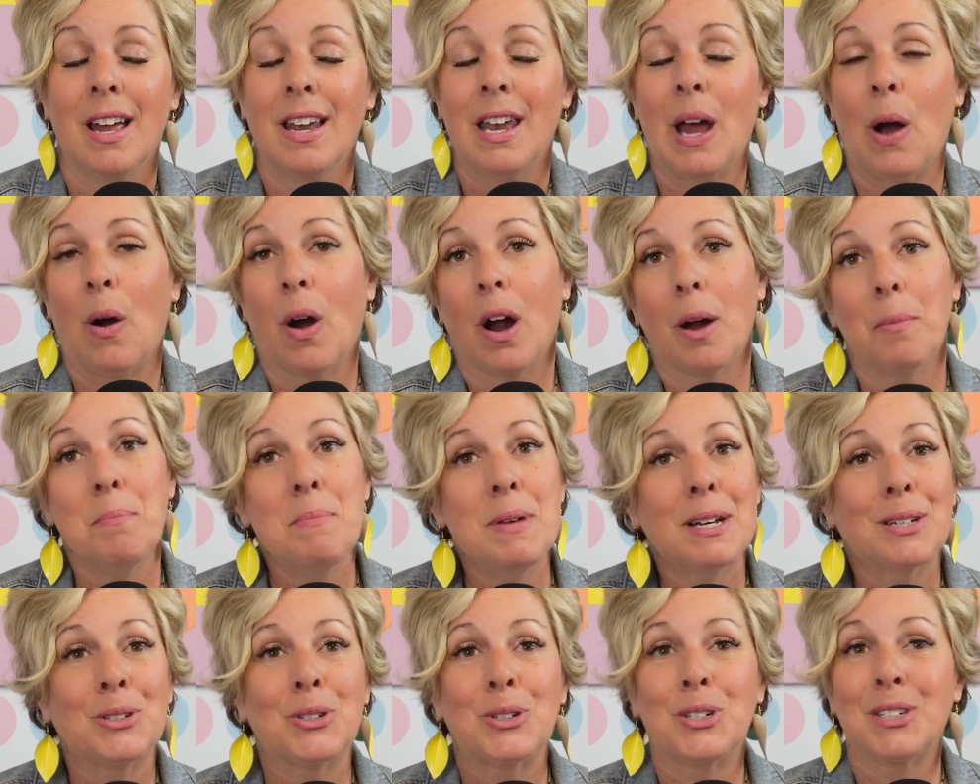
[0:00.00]
Now, our
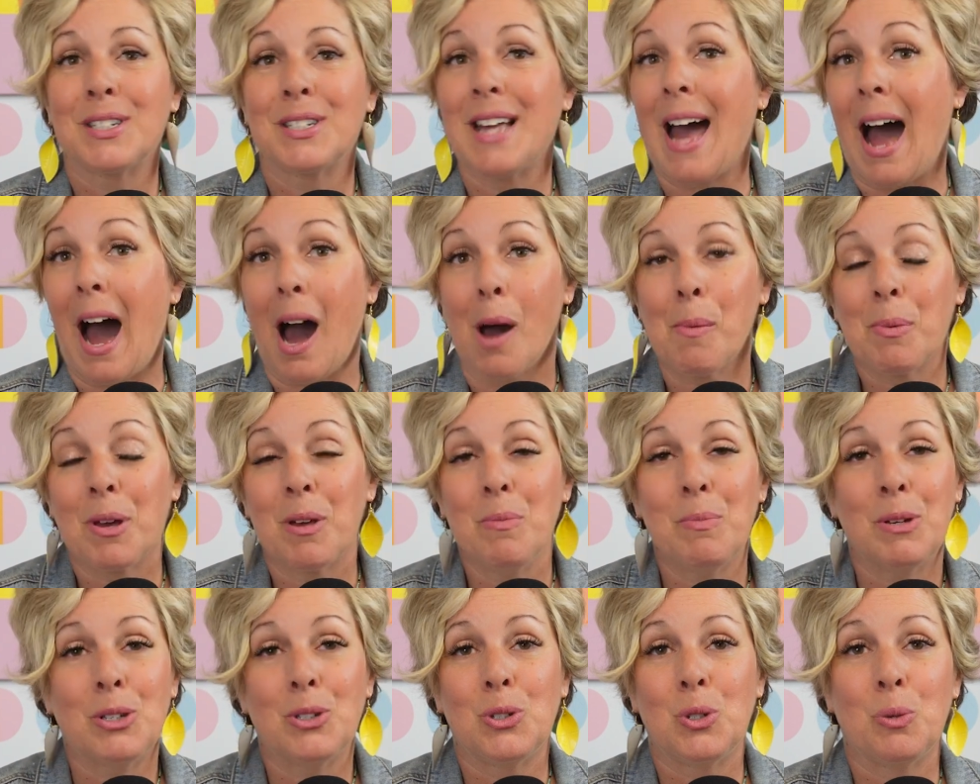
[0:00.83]
Mixers app can
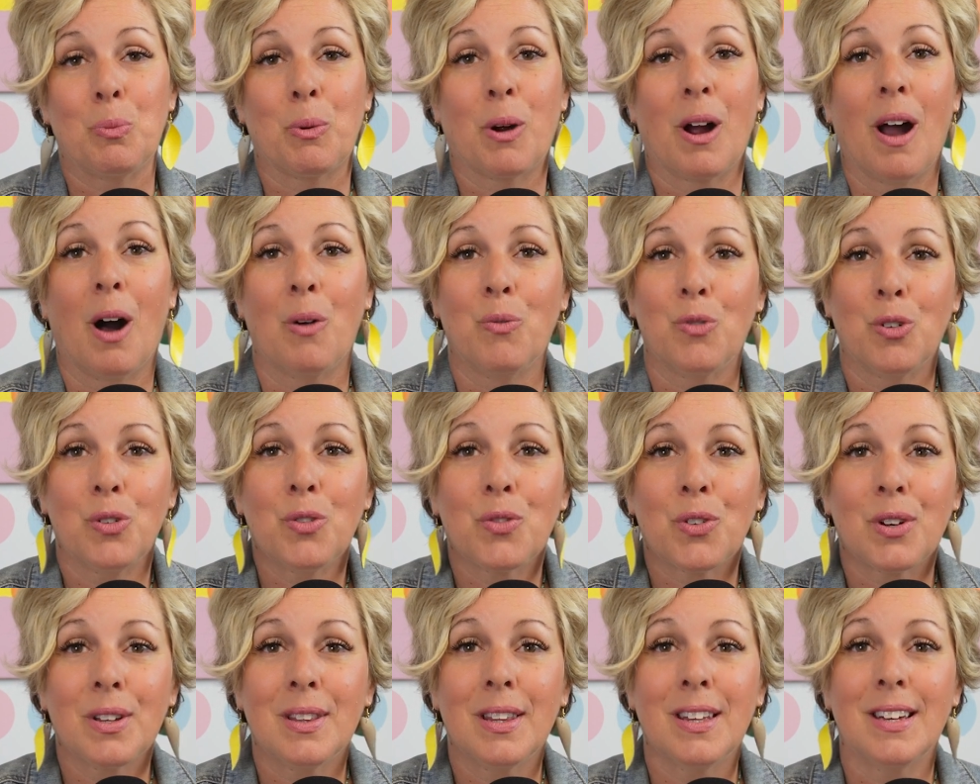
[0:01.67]
be super helpful
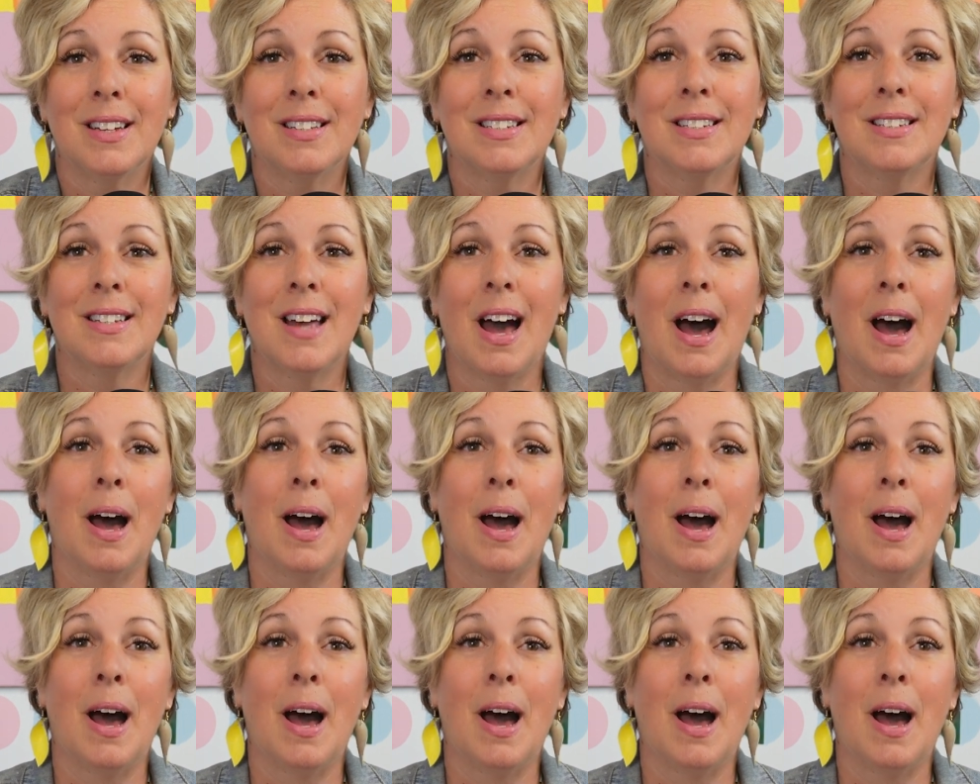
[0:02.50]
for this,